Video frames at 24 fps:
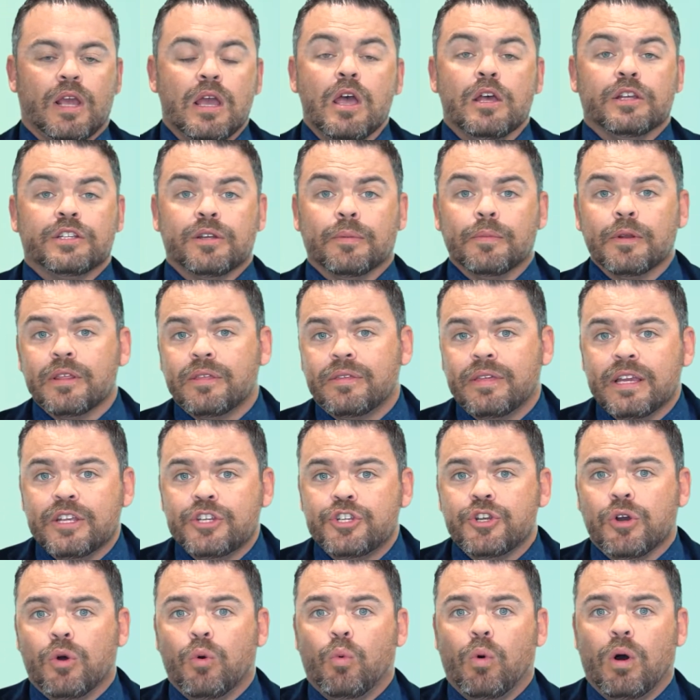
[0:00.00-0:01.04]
Some of the things
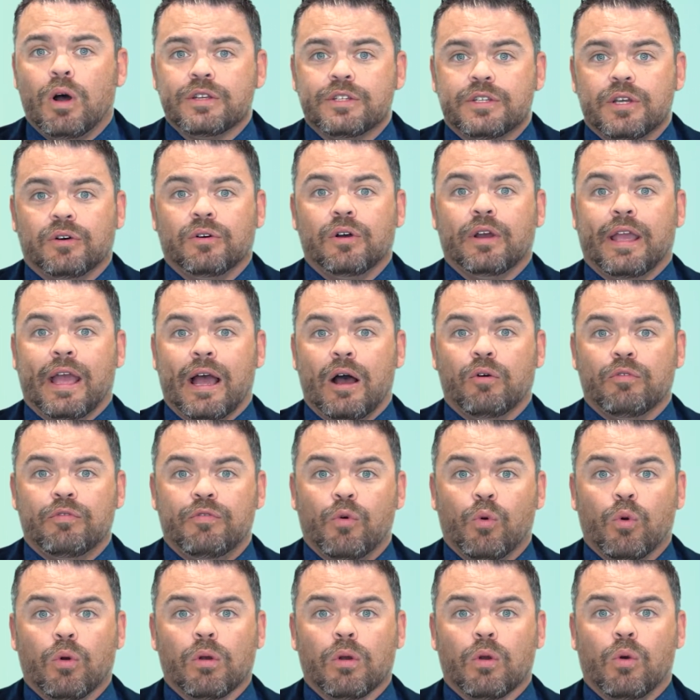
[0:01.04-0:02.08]
you'll want to look out
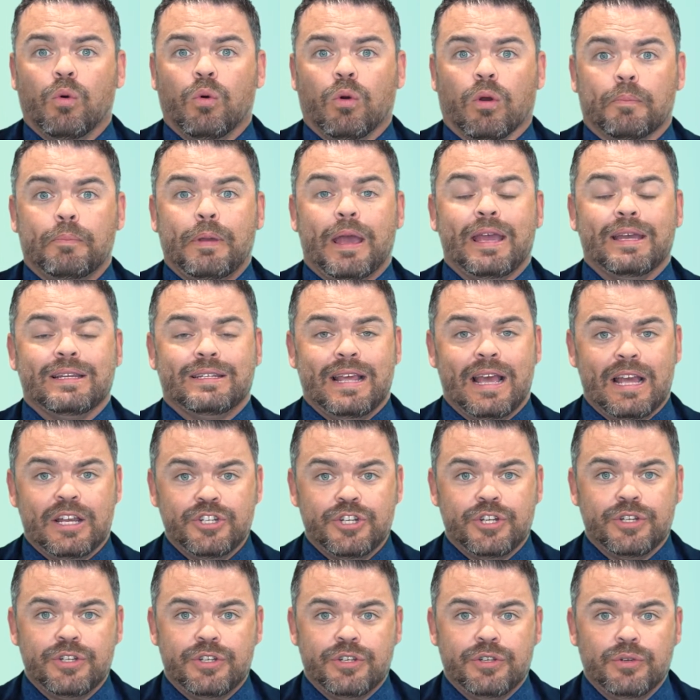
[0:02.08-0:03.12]
for or pay
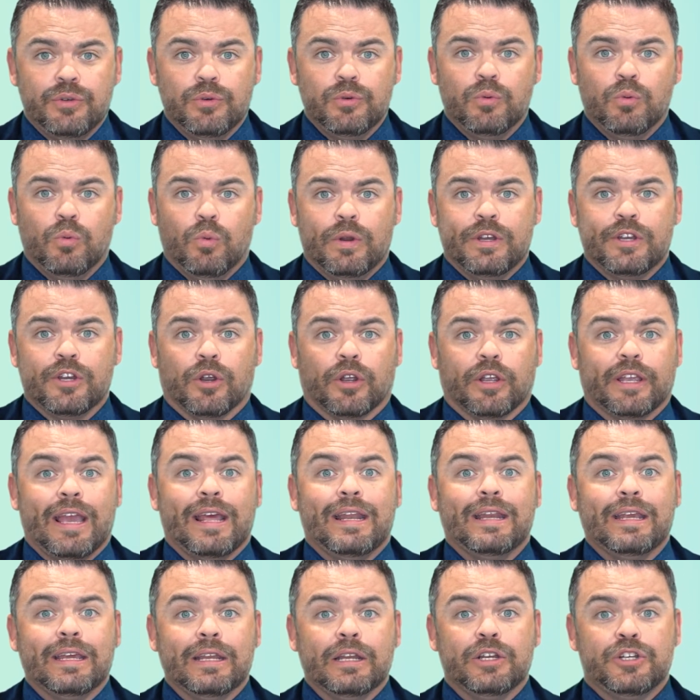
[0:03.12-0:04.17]
attention to when you're
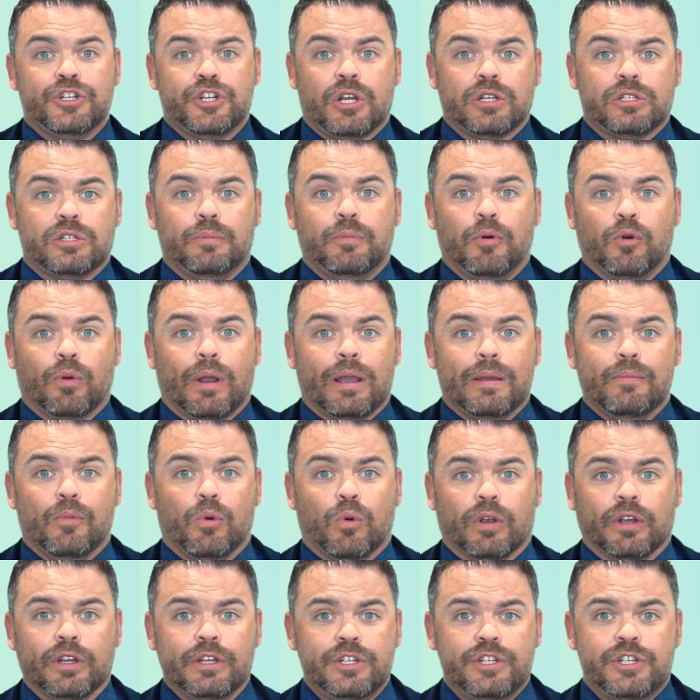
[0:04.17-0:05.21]
getting an adjustable rate
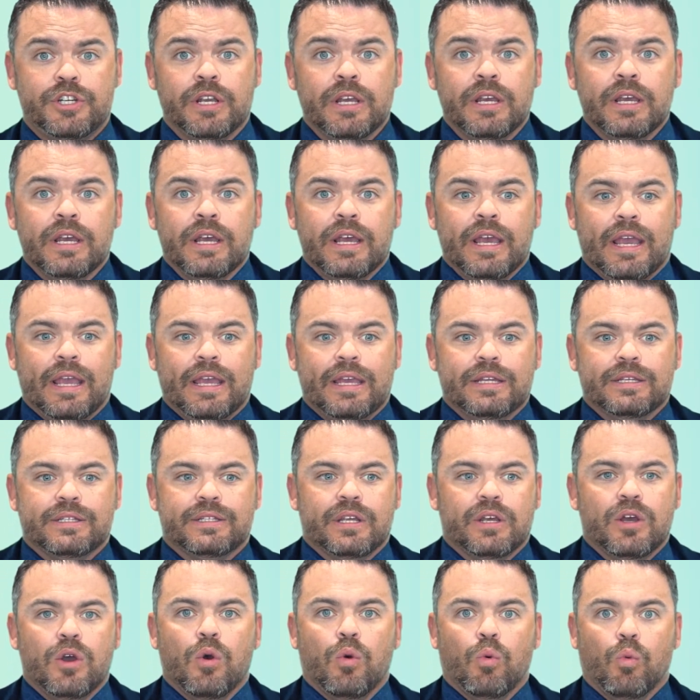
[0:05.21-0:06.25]
mortgage is
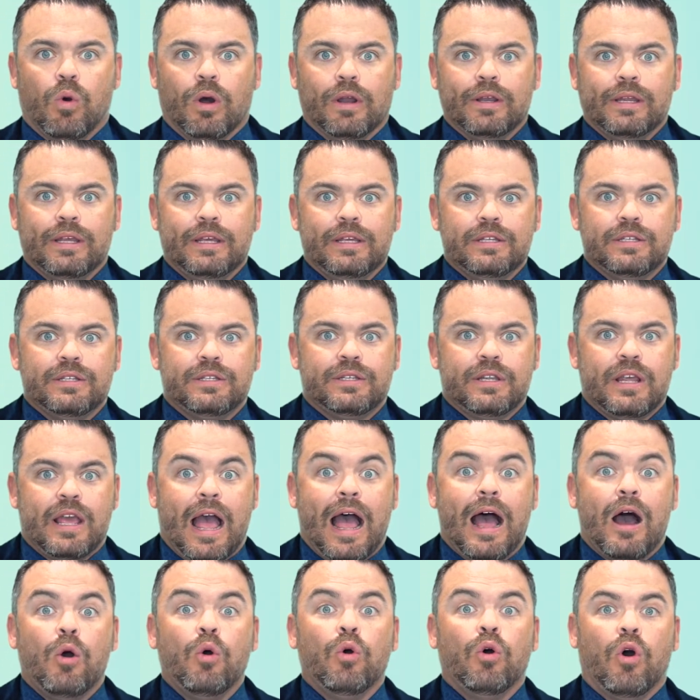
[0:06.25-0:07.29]

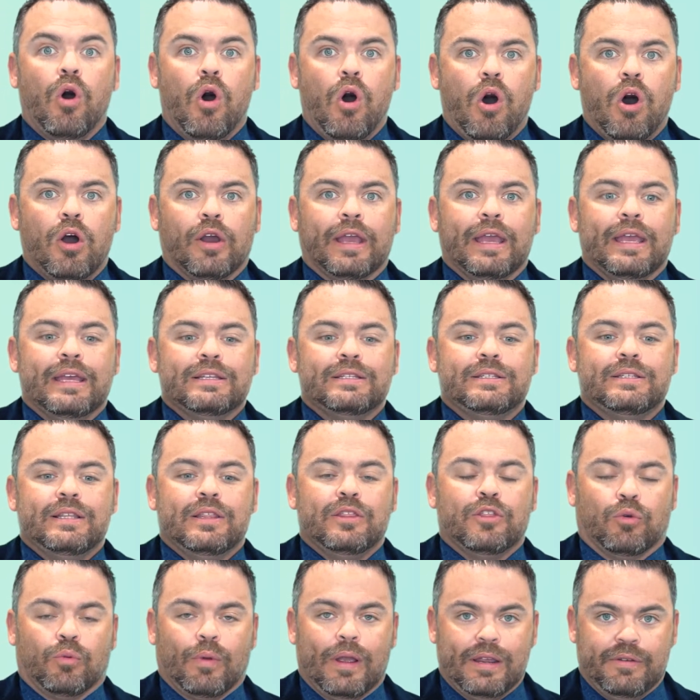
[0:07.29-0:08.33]
how long is
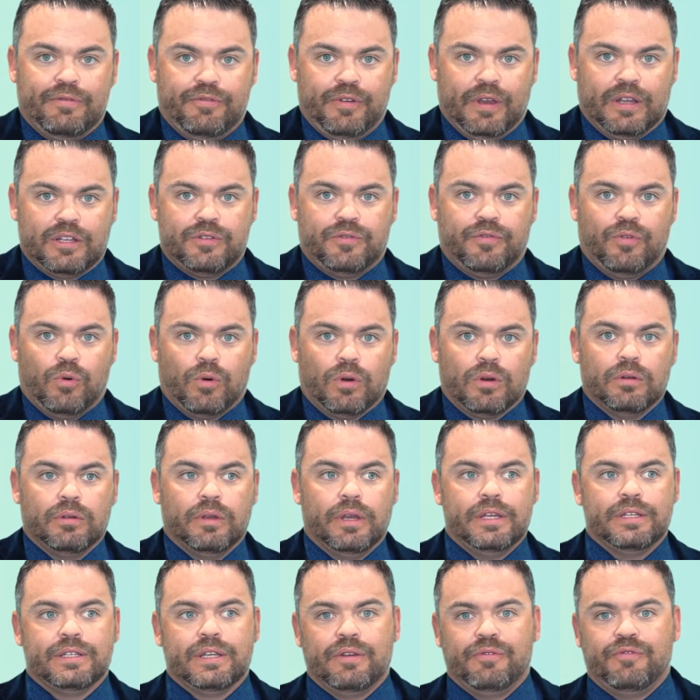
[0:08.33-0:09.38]
the rate fixed for?
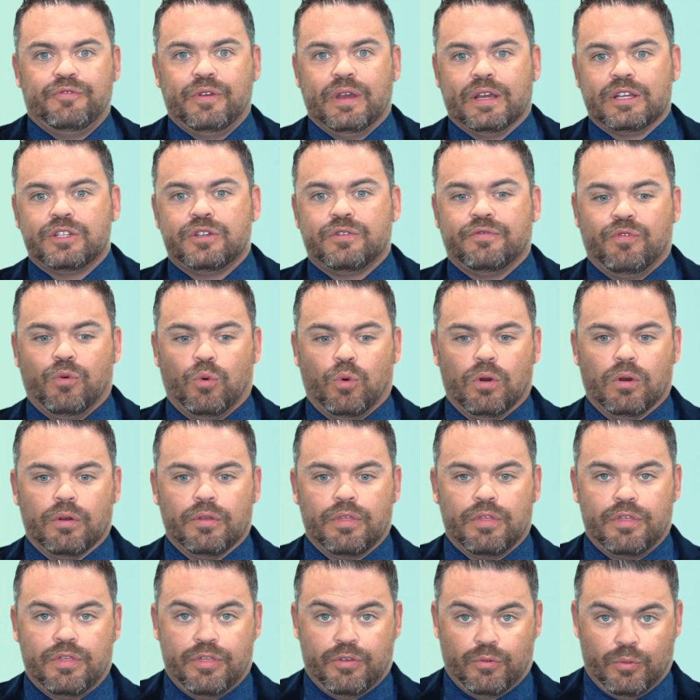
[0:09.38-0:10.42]
Is it fixed for
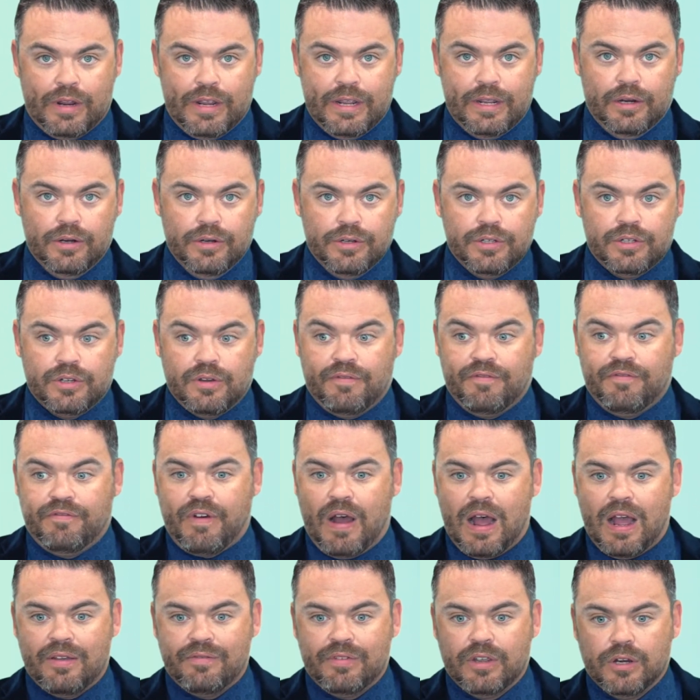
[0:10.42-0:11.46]
3 years,
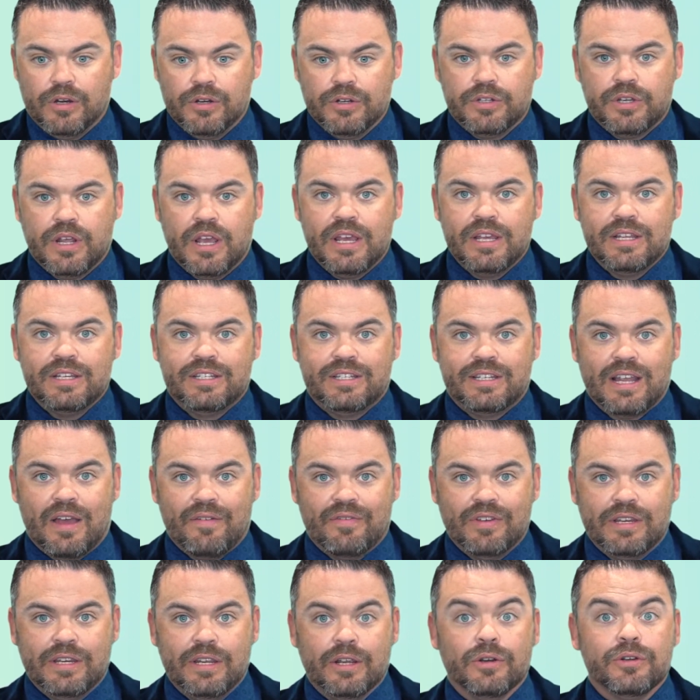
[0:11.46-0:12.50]
5 years,
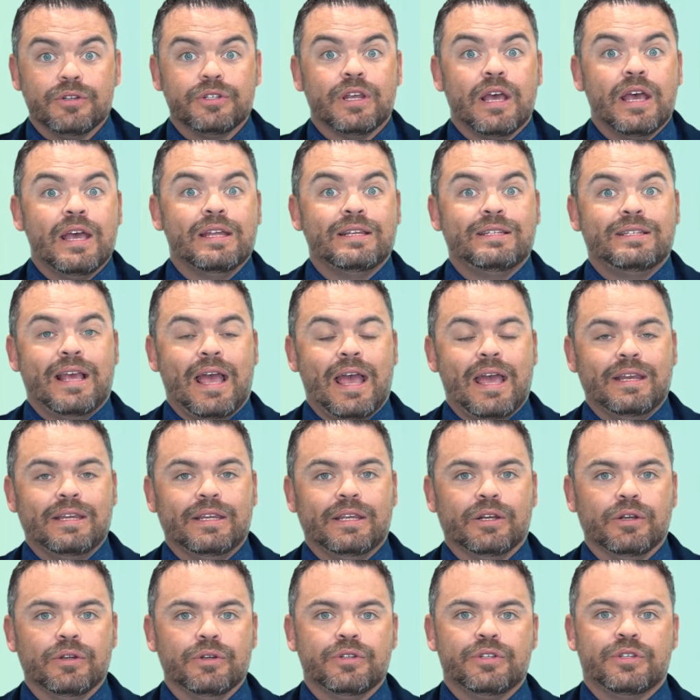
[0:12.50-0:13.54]
7 years, 10
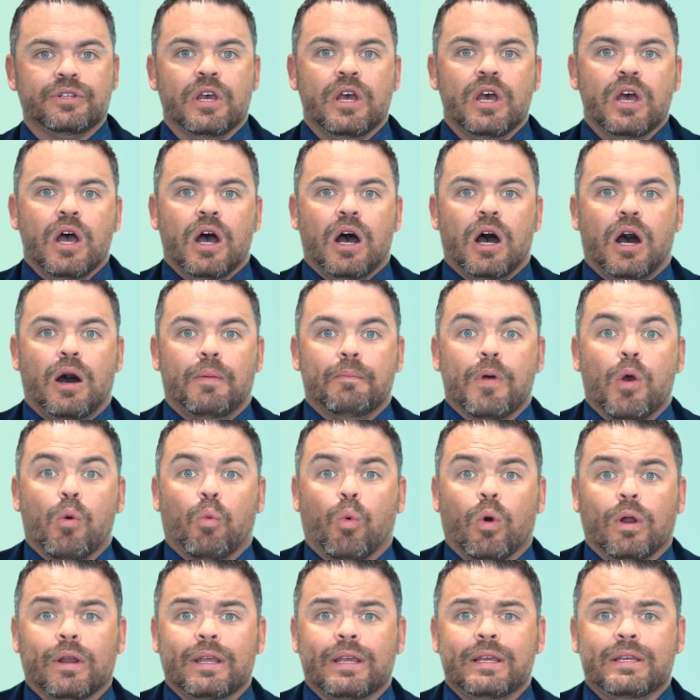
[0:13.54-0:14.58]
years?
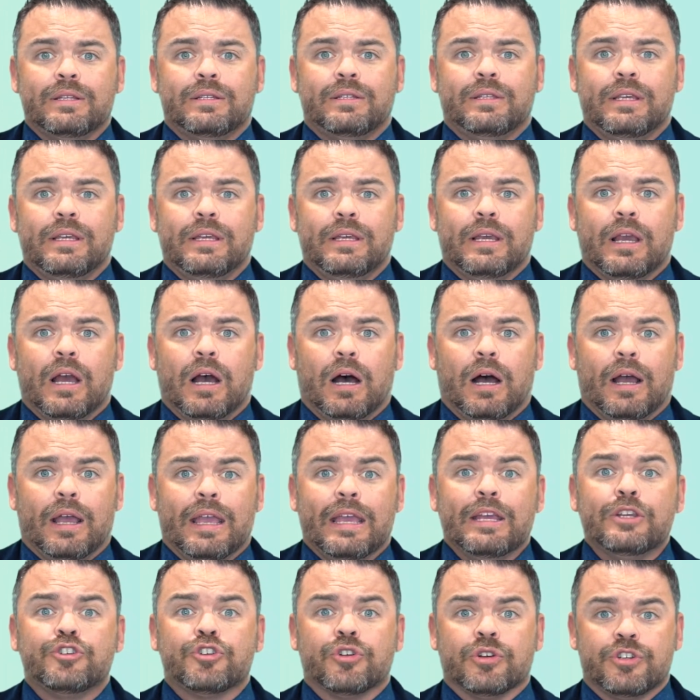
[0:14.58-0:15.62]
What is the
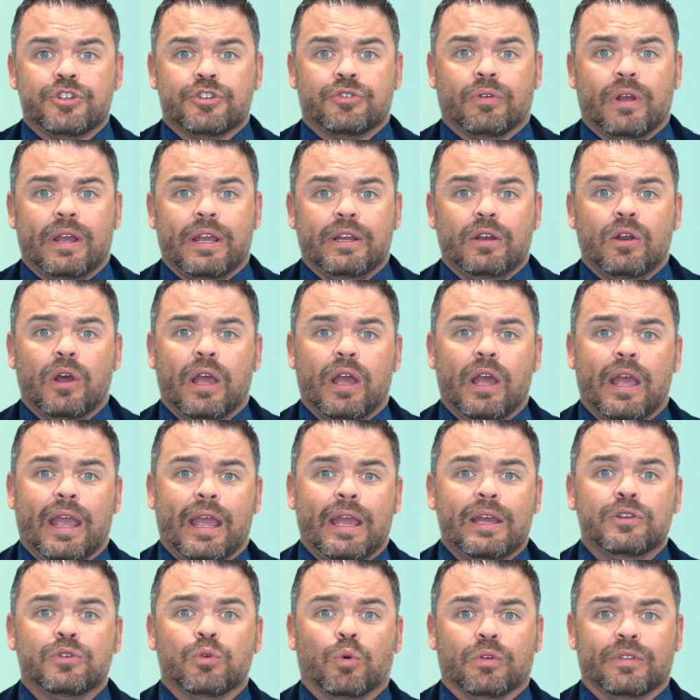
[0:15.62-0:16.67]
interest rate
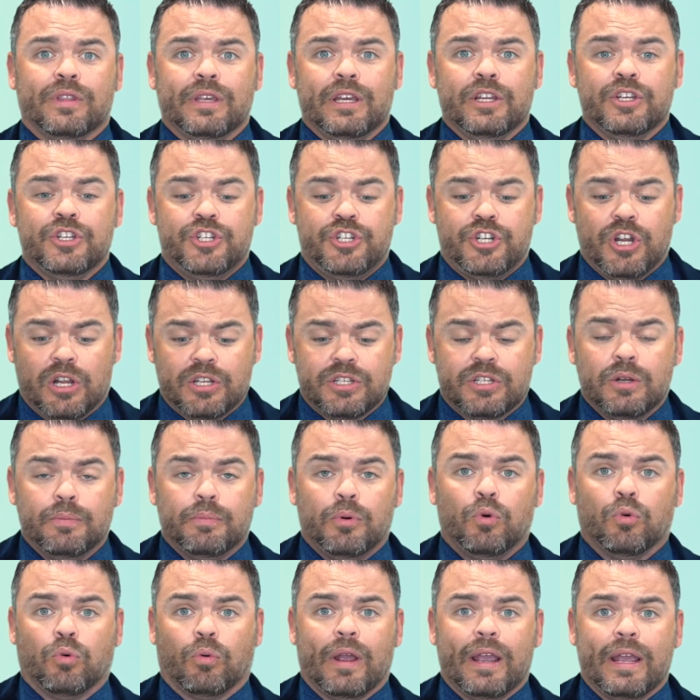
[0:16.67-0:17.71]
and or the
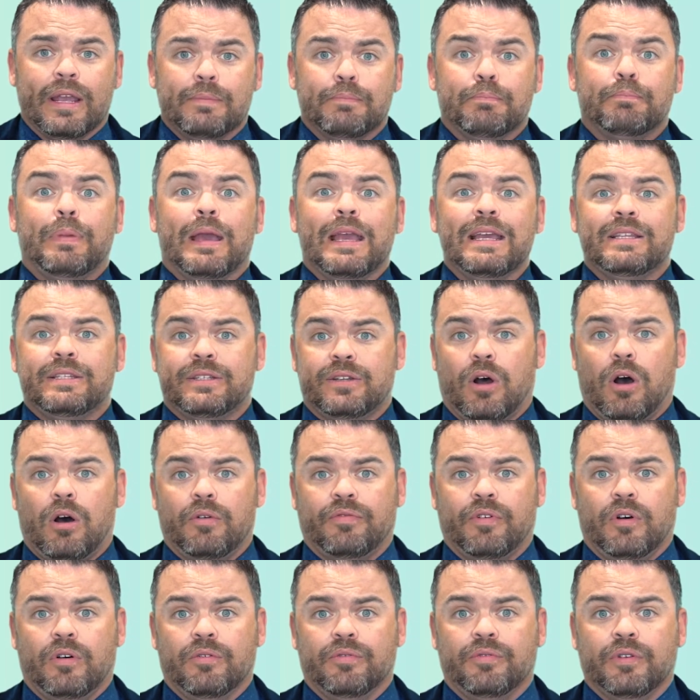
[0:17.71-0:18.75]
adjustable rate based off
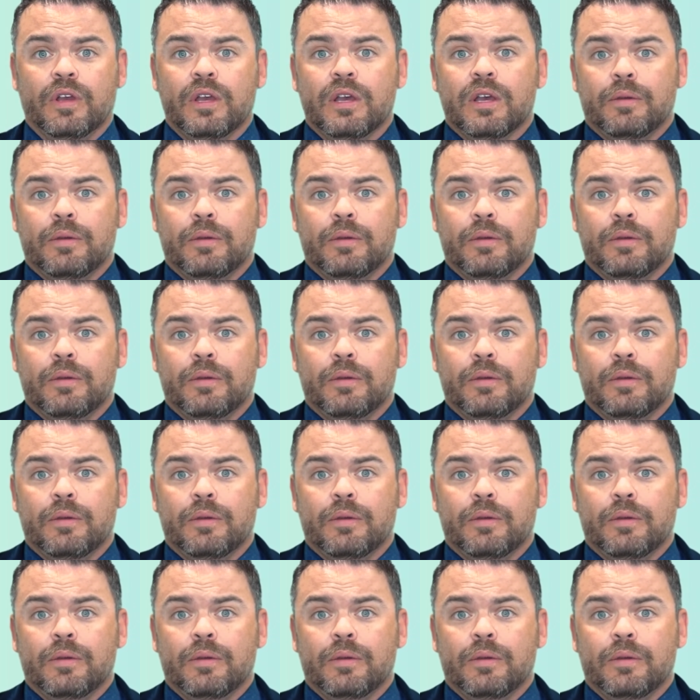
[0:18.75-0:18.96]
of?